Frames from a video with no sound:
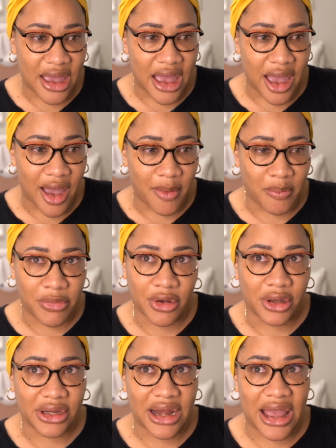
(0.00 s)

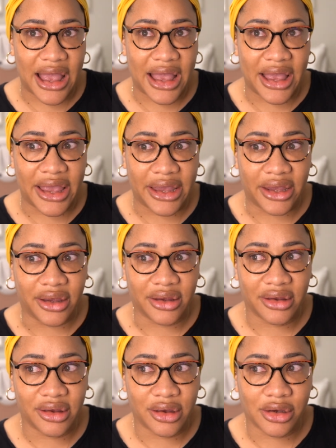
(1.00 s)
but I
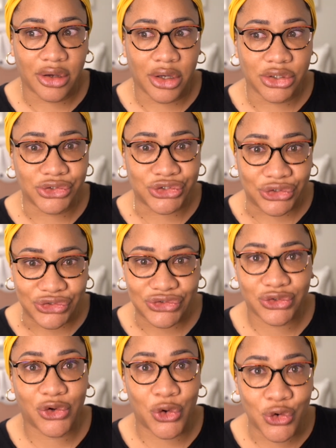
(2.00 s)

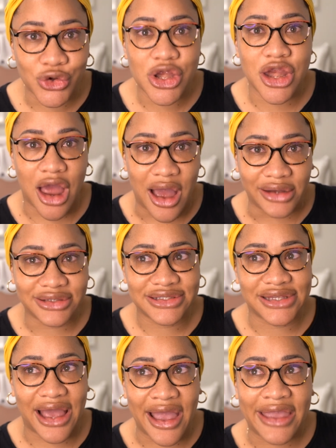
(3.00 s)
just could
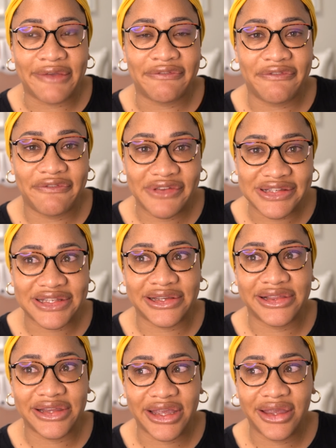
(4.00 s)
not, I
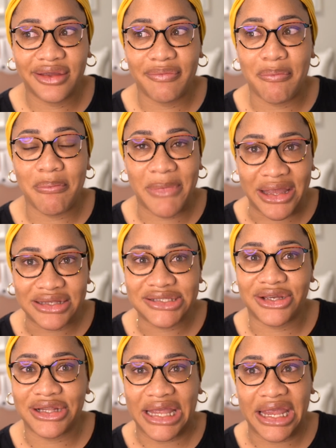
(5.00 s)
physically,
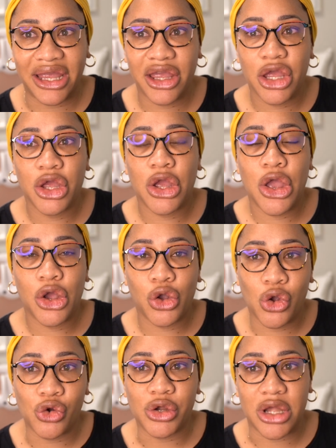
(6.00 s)
mentally
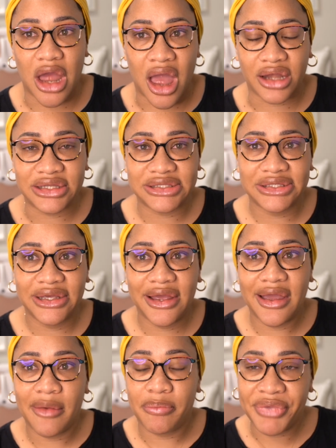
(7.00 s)
could not
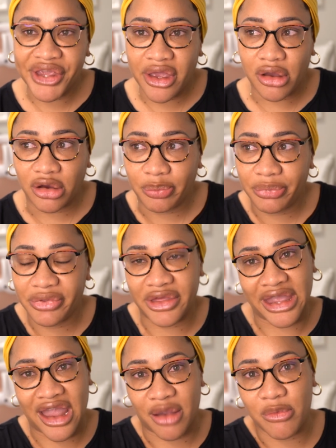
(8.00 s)
pick up the
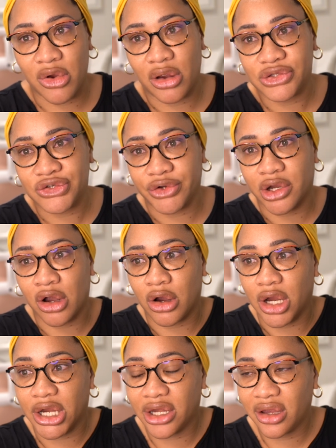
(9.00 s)
camera to
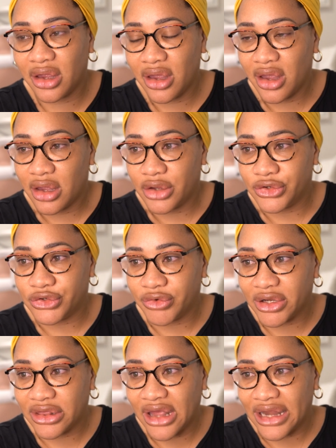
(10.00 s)
record
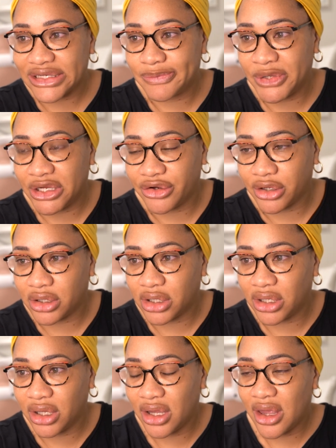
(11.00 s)
during that
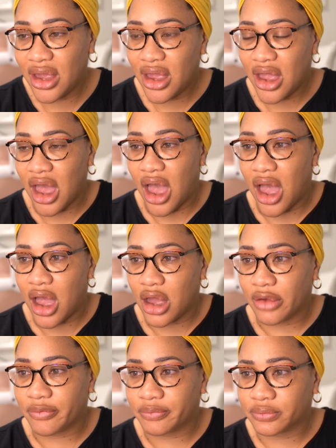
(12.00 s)
period.
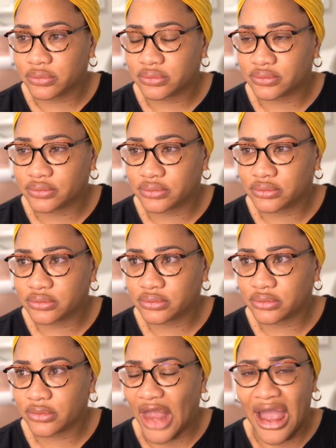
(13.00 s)

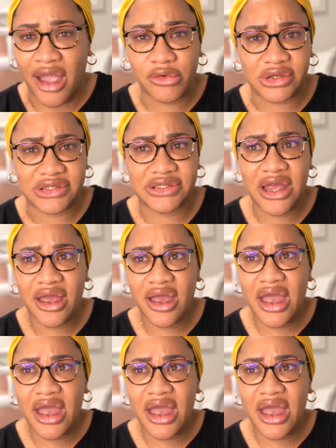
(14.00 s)
I was